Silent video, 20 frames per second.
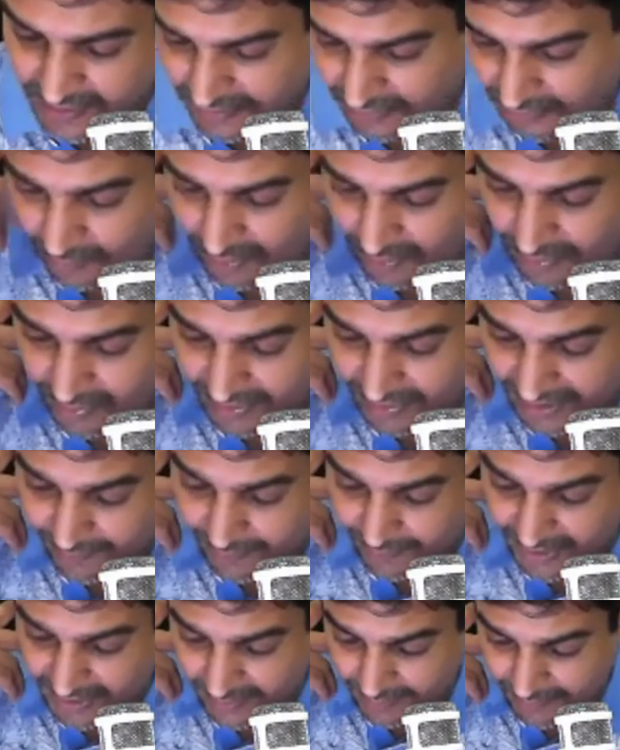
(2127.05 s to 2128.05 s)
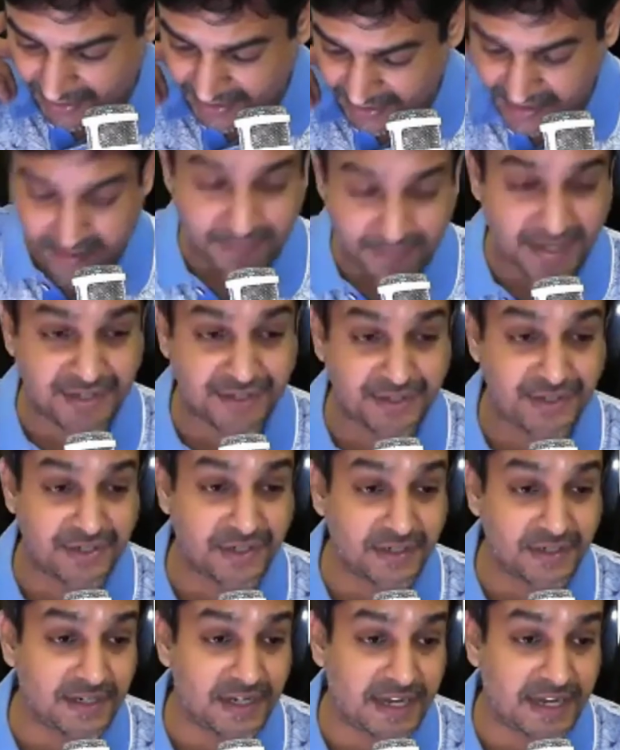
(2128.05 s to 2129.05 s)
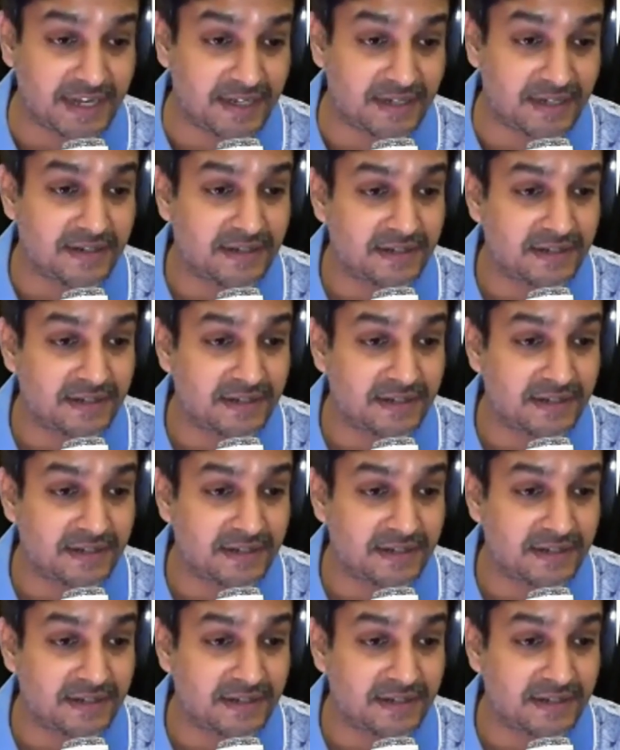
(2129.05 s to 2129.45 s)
So what can we get by some external aid?